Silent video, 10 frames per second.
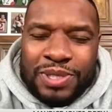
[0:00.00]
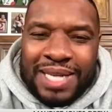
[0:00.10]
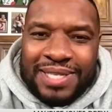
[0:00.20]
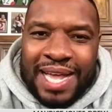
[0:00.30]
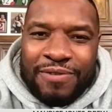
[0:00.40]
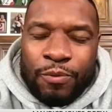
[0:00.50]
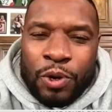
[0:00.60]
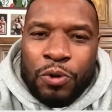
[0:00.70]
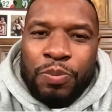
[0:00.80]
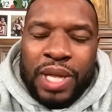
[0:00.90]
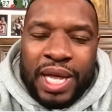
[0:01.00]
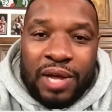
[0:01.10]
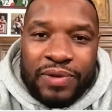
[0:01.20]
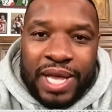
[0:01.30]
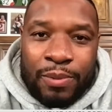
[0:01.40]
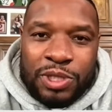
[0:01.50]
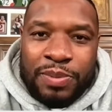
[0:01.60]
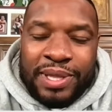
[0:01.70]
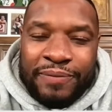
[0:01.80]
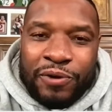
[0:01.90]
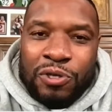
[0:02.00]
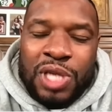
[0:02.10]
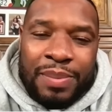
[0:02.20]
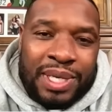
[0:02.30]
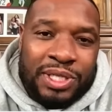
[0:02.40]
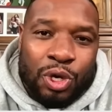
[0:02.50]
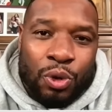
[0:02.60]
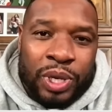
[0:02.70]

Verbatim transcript: Mahomes has to have a road playoff game, which would be the first time in his